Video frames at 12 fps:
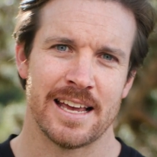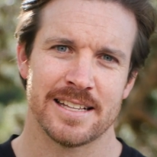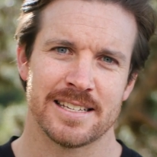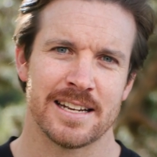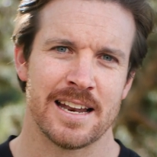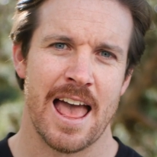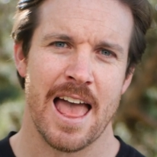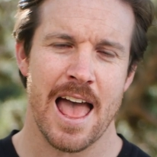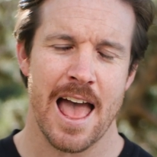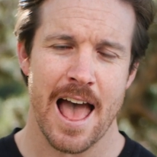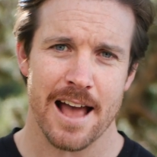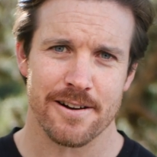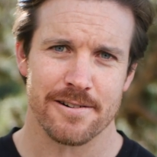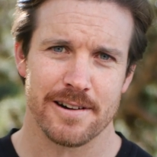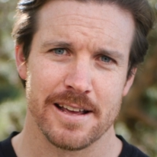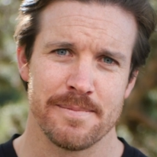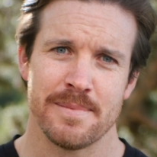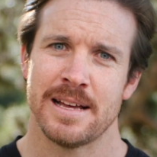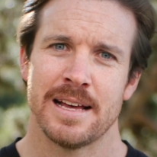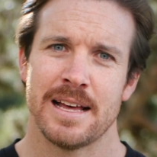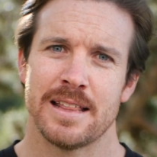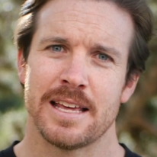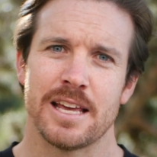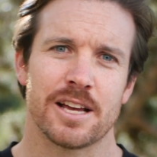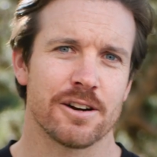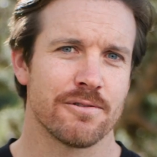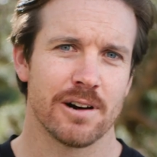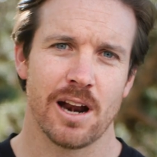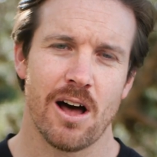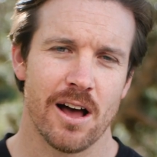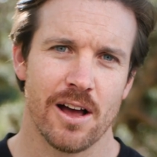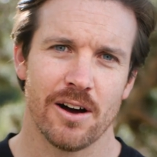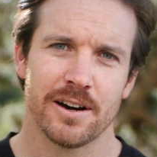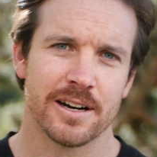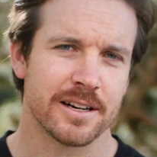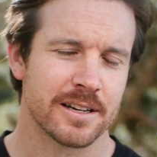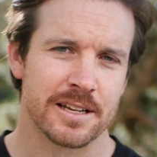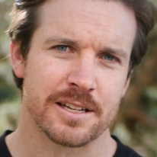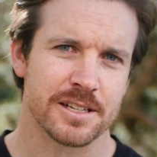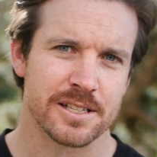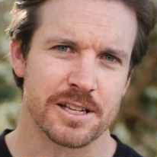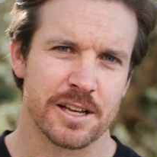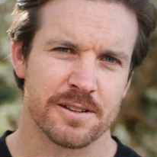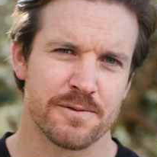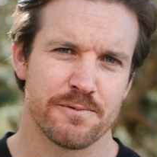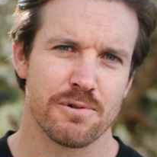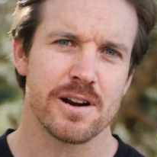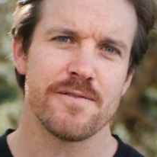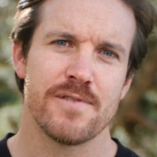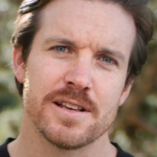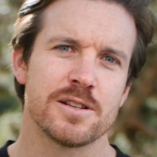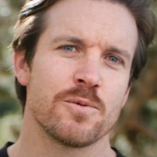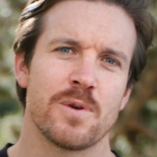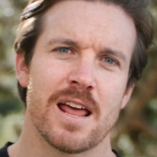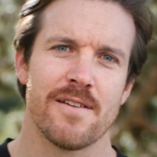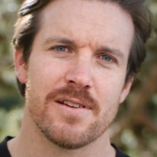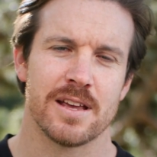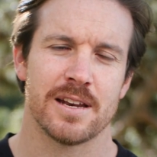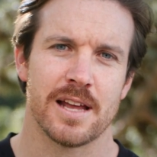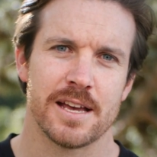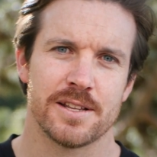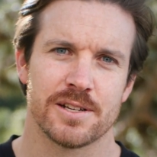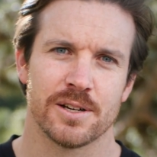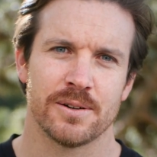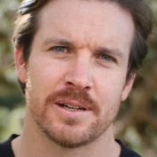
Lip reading: It's an acronym that you can rely on and just revisit whenever you need to.